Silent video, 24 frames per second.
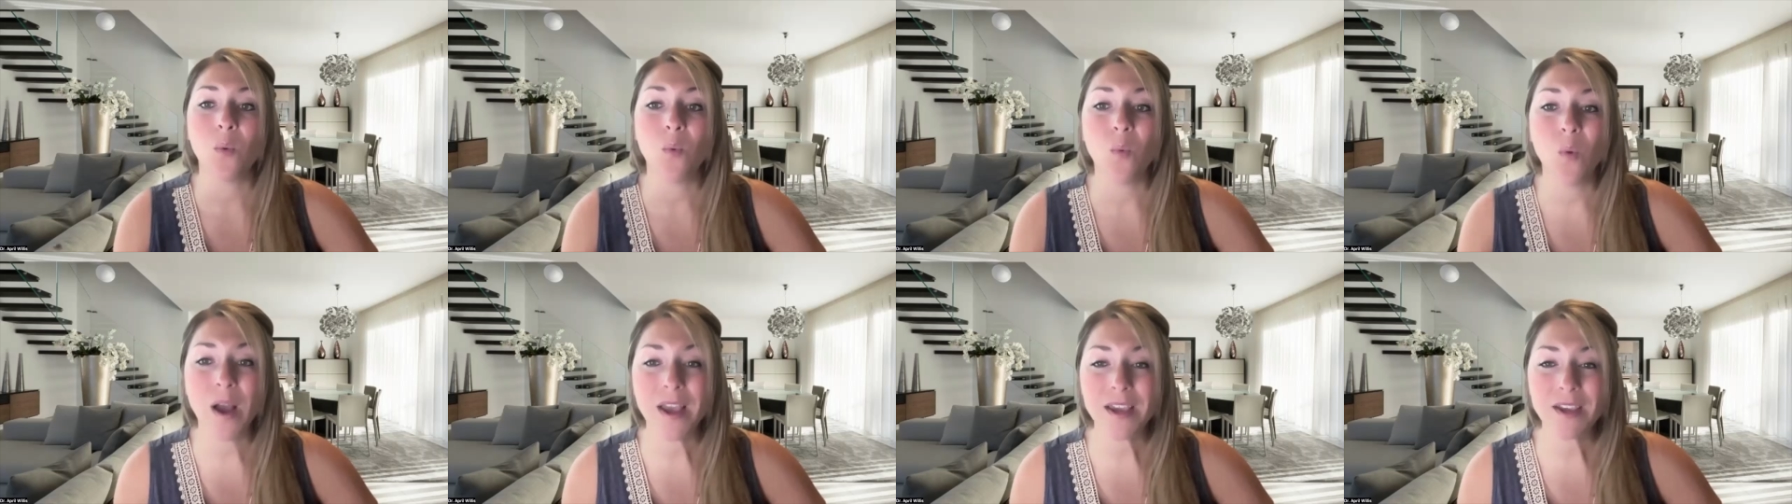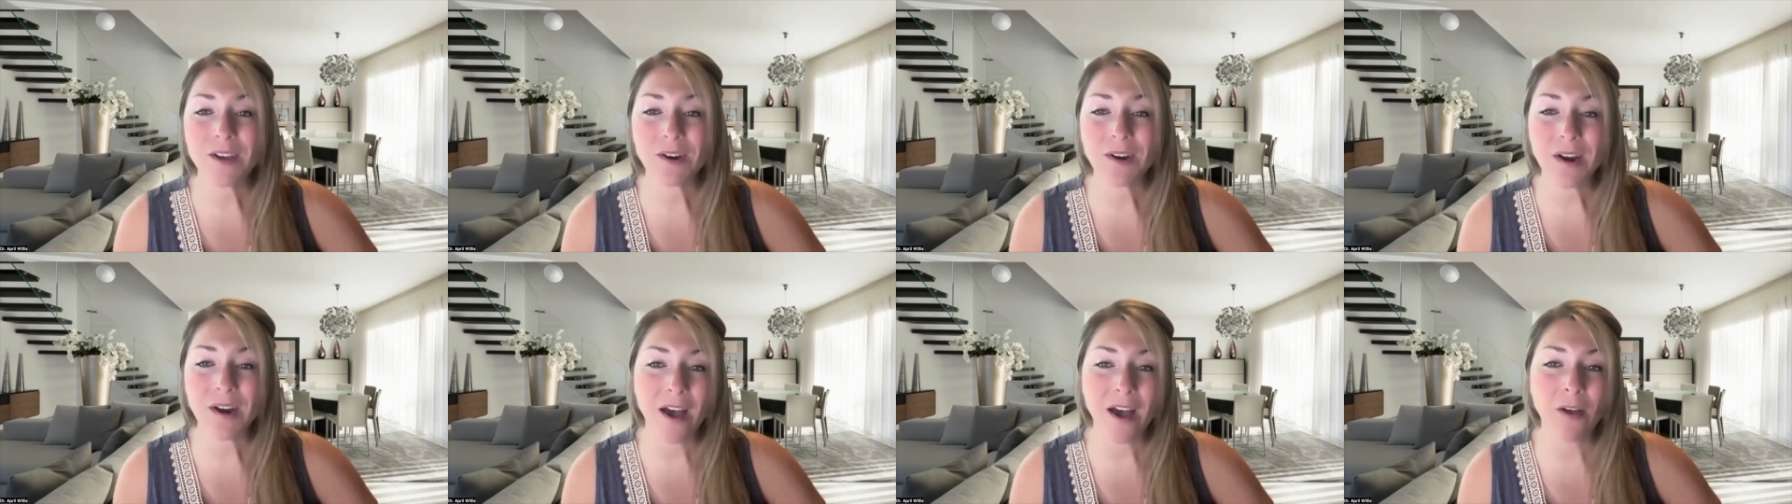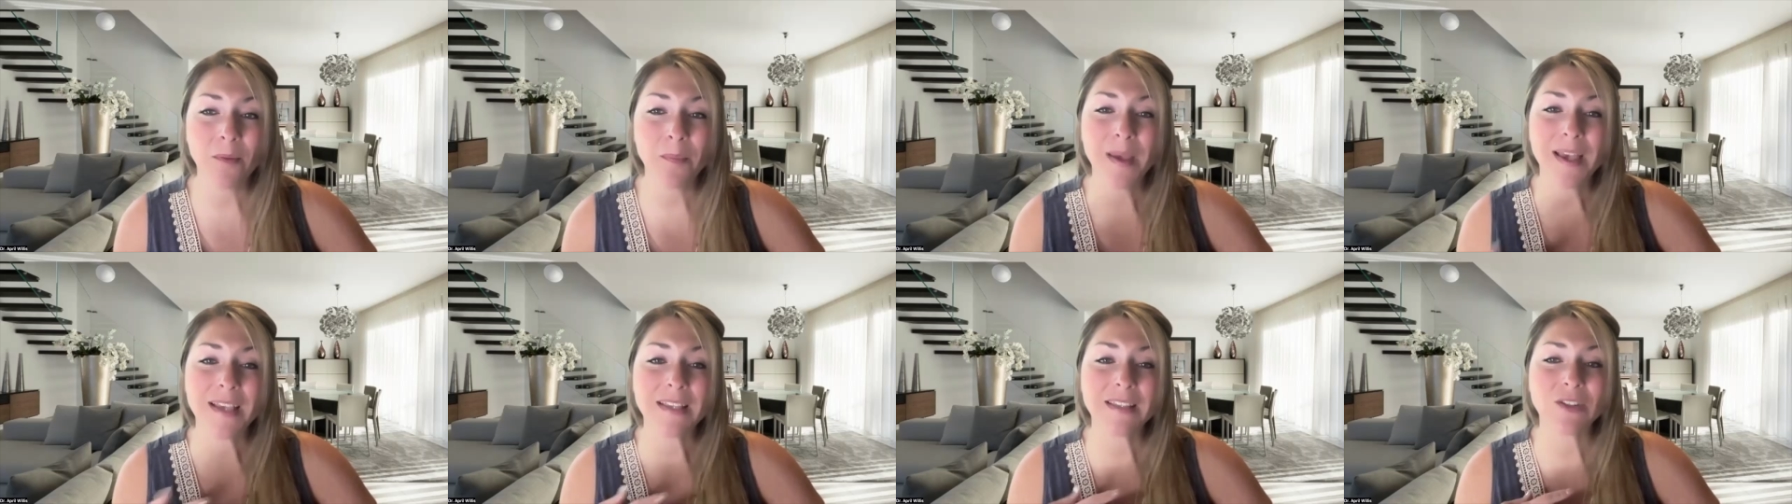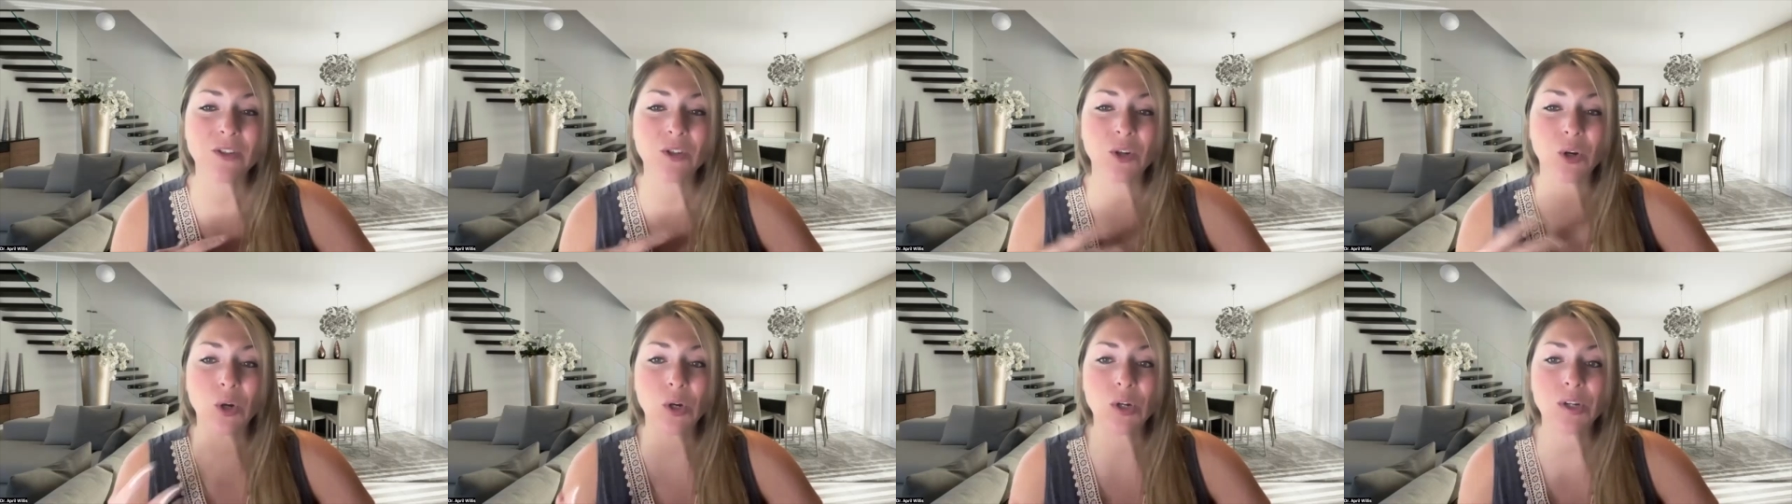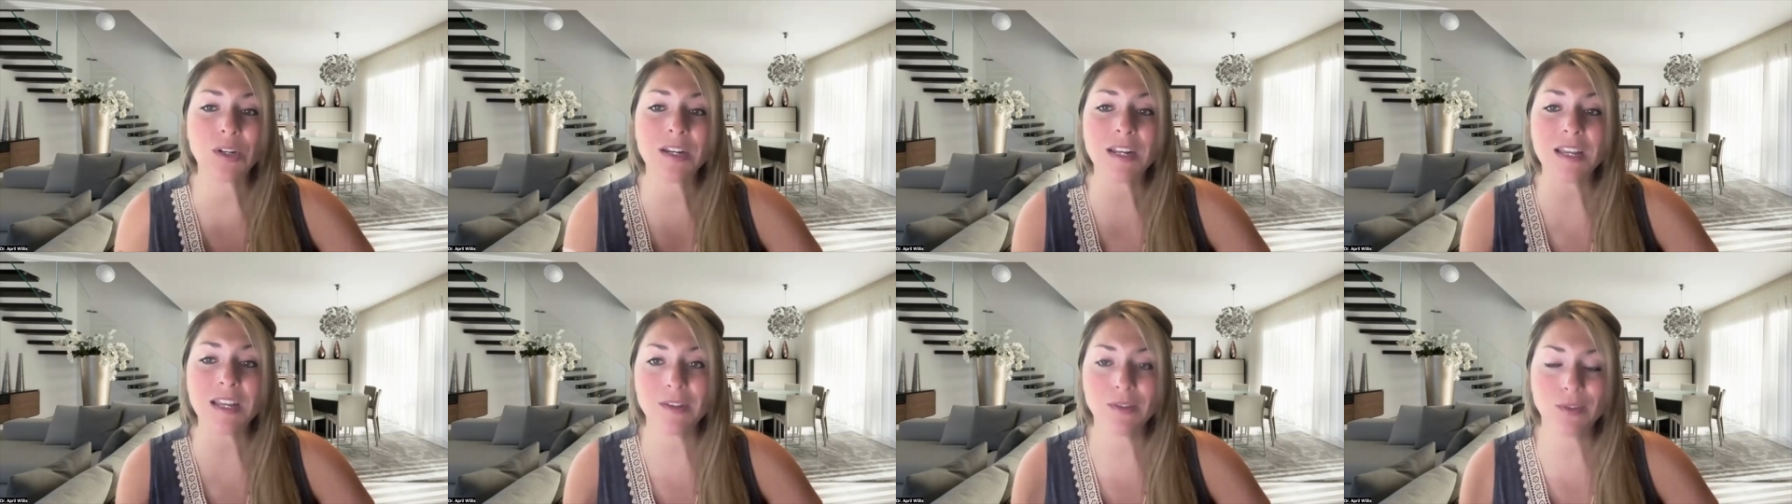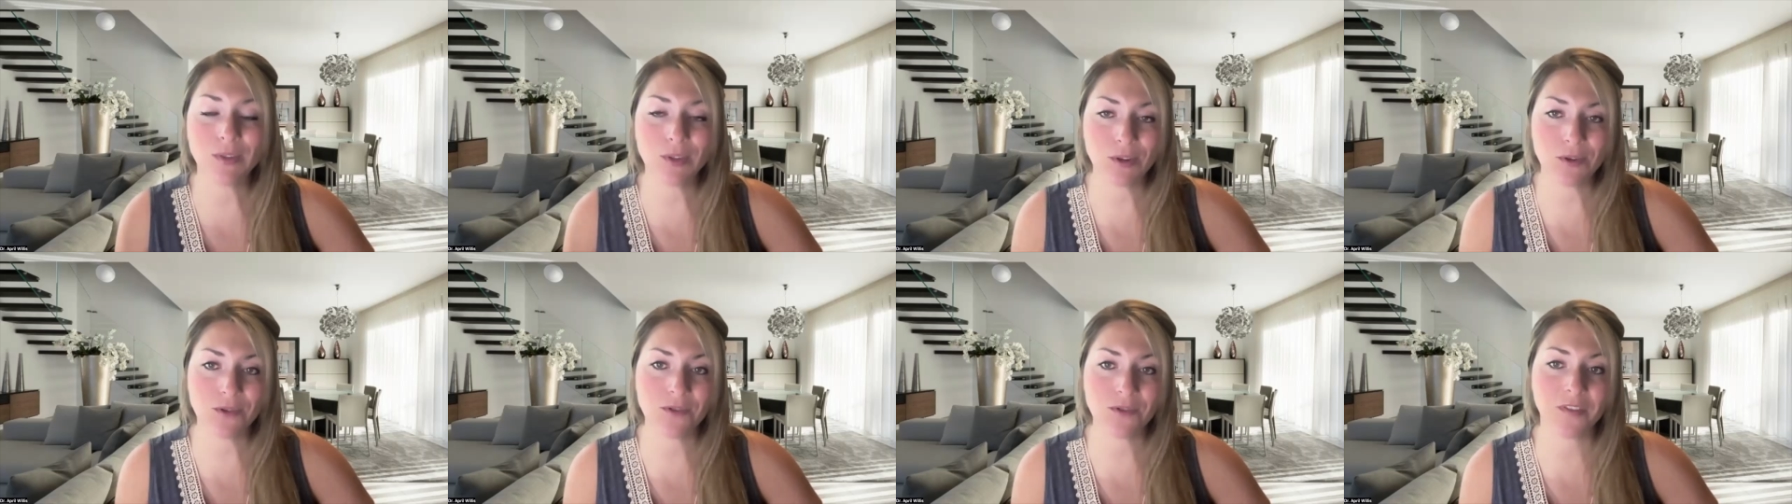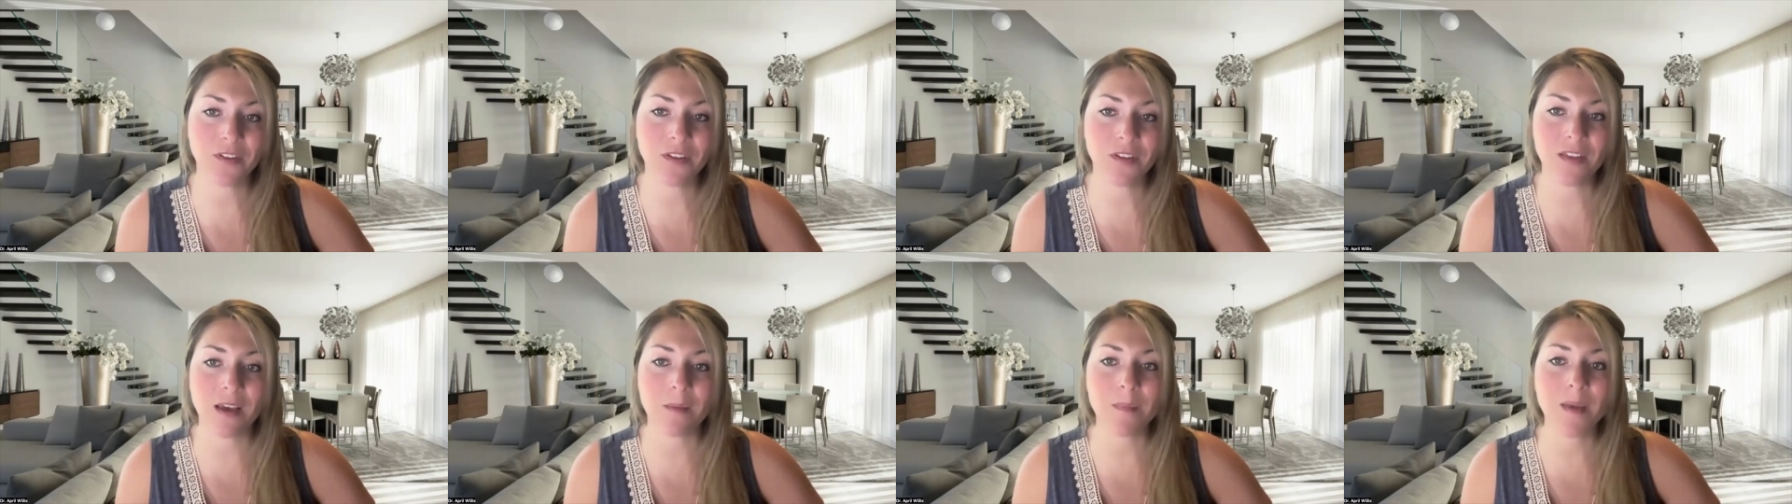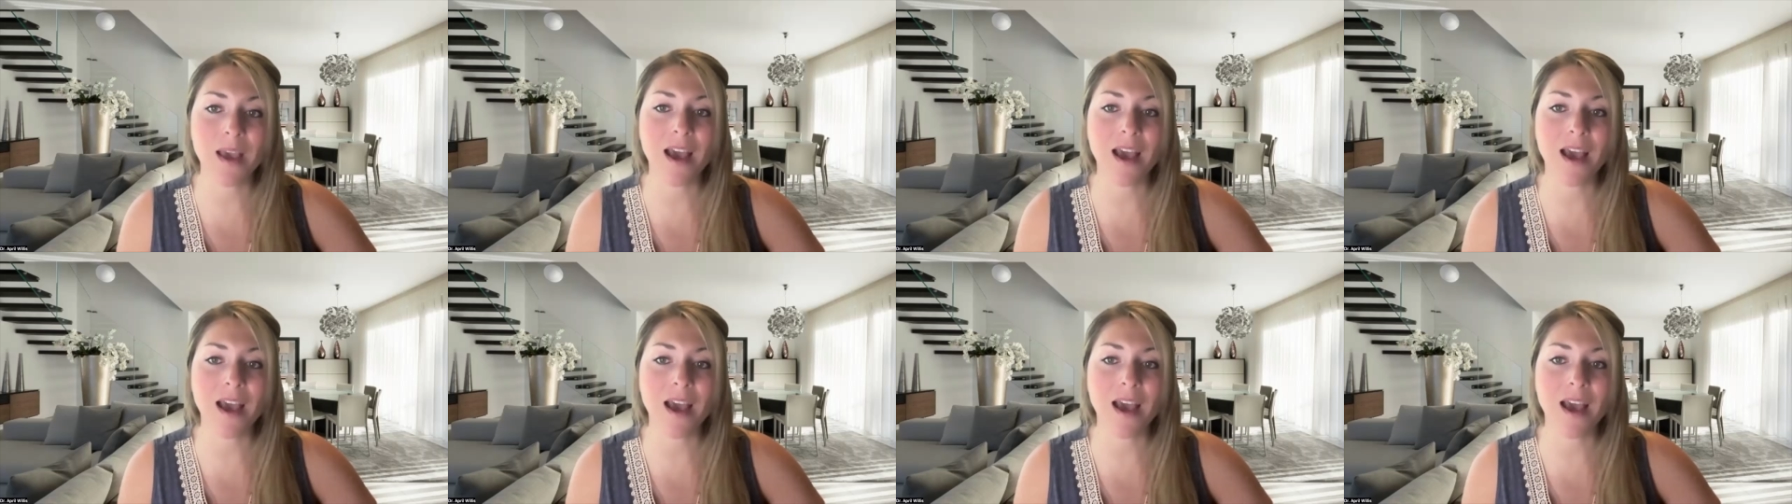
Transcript: what your help has turned into for them.